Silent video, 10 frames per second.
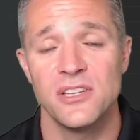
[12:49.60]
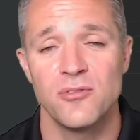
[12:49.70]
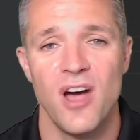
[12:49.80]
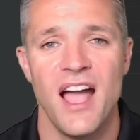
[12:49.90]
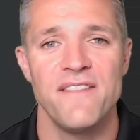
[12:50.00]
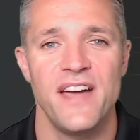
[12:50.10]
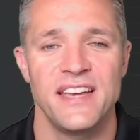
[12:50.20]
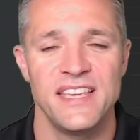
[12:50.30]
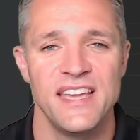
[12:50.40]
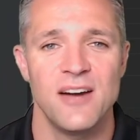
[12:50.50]
arrive
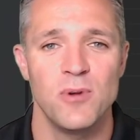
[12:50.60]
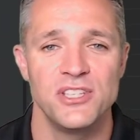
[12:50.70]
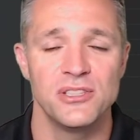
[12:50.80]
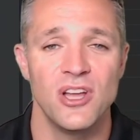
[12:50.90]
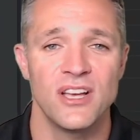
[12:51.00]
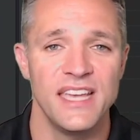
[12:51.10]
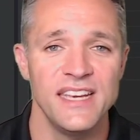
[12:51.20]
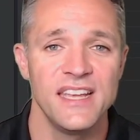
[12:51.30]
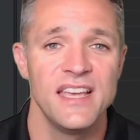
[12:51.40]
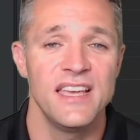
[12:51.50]
at here when you log
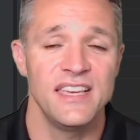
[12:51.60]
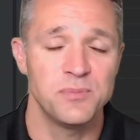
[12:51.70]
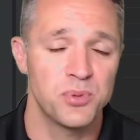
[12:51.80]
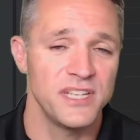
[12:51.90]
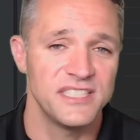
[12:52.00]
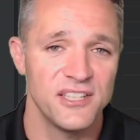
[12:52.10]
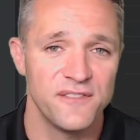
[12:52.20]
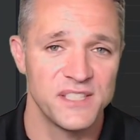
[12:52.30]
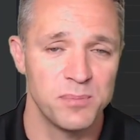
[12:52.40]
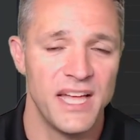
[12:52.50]
in is pretty
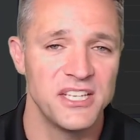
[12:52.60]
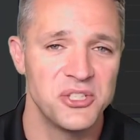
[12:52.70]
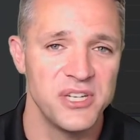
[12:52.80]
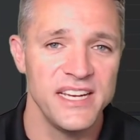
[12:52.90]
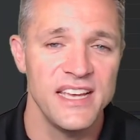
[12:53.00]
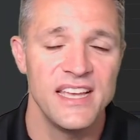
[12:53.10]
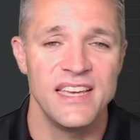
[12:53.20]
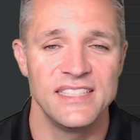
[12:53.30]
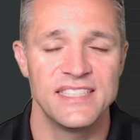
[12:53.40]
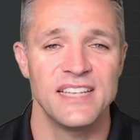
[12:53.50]
self-explanatory.
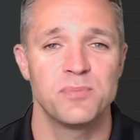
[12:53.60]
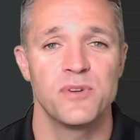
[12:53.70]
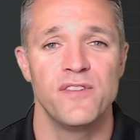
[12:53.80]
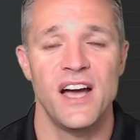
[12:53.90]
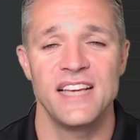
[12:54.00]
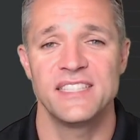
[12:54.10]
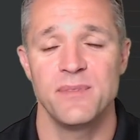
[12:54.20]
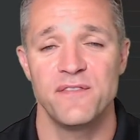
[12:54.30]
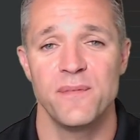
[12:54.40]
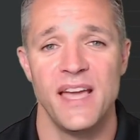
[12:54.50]
It does provide some
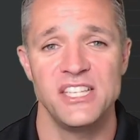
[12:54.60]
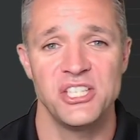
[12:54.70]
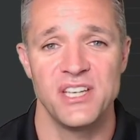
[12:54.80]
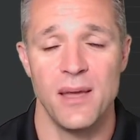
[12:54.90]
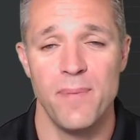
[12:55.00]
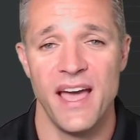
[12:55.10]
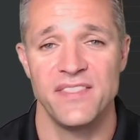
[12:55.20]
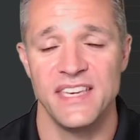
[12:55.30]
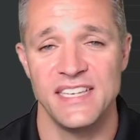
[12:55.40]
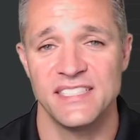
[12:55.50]
information about
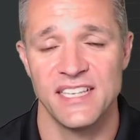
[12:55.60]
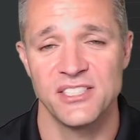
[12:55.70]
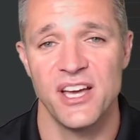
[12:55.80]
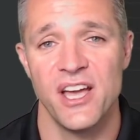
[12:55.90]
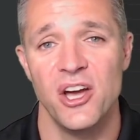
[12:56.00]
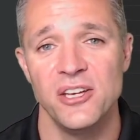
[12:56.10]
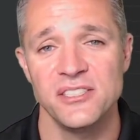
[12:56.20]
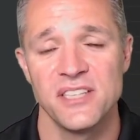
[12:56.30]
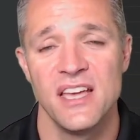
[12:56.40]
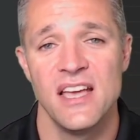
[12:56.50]
the ESXi
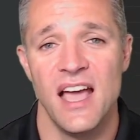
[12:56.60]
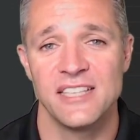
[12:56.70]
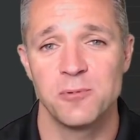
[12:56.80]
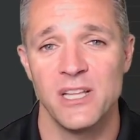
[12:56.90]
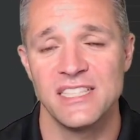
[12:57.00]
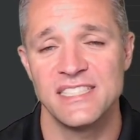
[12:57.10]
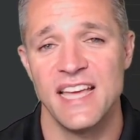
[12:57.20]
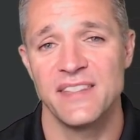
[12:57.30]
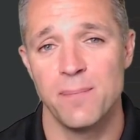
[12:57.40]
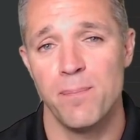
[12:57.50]
host, as well as
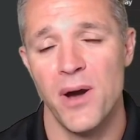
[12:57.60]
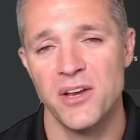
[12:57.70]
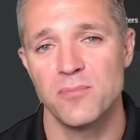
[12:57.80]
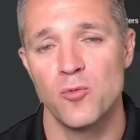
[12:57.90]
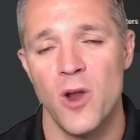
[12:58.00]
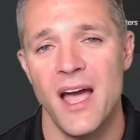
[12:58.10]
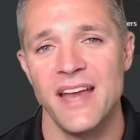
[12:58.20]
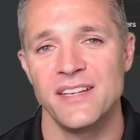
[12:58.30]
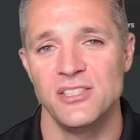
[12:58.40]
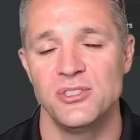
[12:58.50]
down the bottom
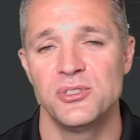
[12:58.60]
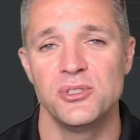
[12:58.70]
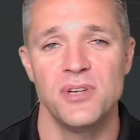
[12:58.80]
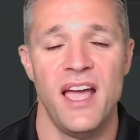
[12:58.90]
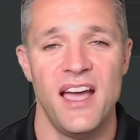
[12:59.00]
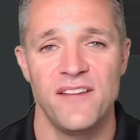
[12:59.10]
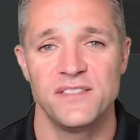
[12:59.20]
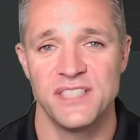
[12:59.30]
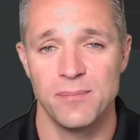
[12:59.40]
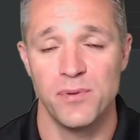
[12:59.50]
right, you do have
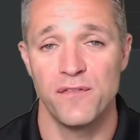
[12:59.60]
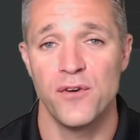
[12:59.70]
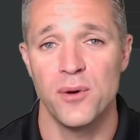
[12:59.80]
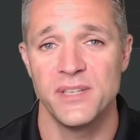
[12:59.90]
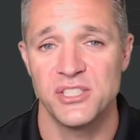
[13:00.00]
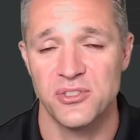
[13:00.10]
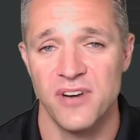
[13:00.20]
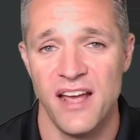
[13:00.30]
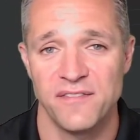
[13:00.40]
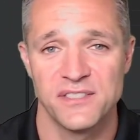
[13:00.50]
some performance
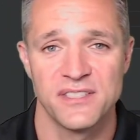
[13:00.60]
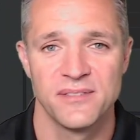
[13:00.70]
graphs.